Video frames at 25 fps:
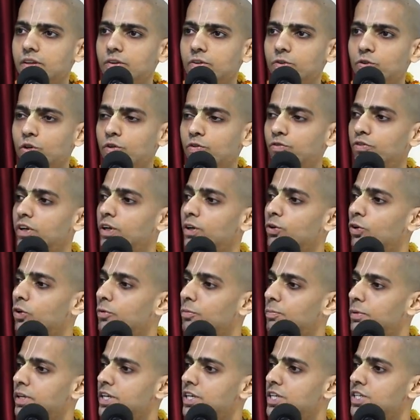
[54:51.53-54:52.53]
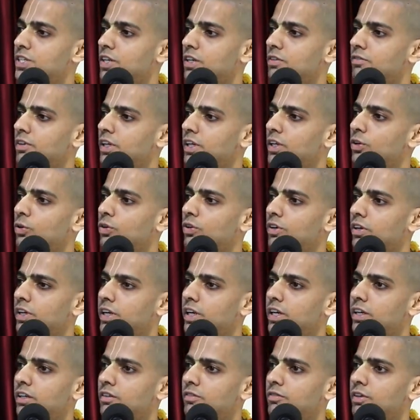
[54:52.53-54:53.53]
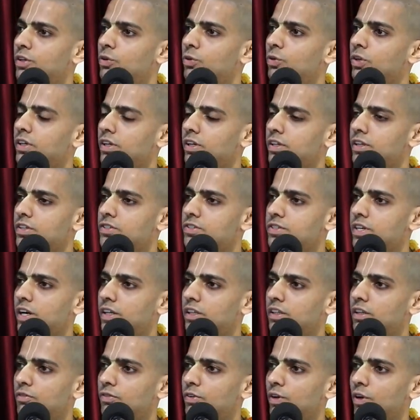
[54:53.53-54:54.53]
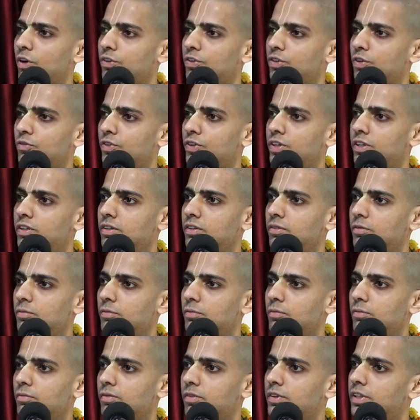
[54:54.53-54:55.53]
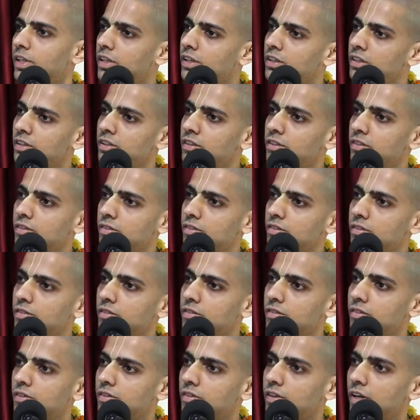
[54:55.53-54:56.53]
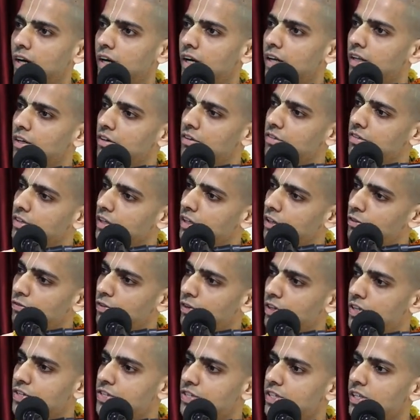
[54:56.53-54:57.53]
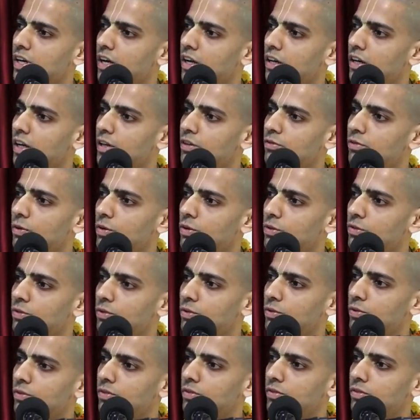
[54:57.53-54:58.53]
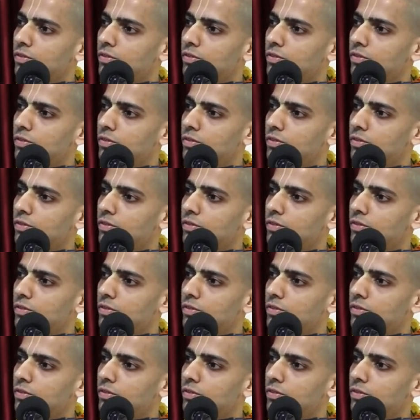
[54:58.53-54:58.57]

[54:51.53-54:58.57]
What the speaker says: So if we don't preach and we don't read, we don't understand the philosophy, then Hare Krishna is finished in our life also.